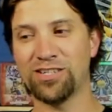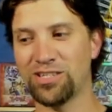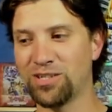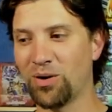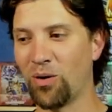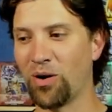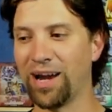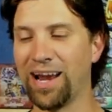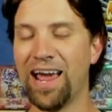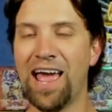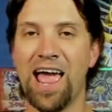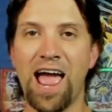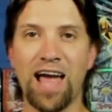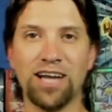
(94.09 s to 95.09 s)
story
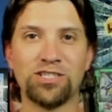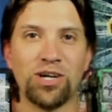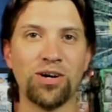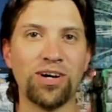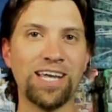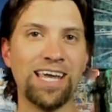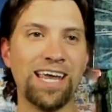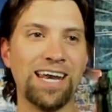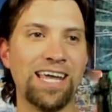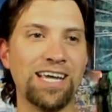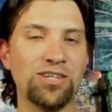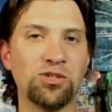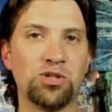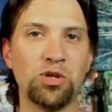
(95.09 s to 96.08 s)
and turning it
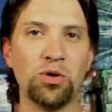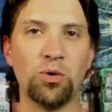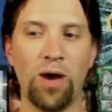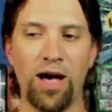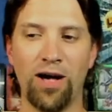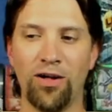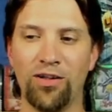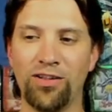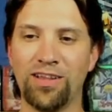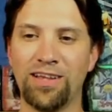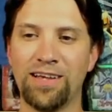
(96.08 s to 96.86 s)
into, well,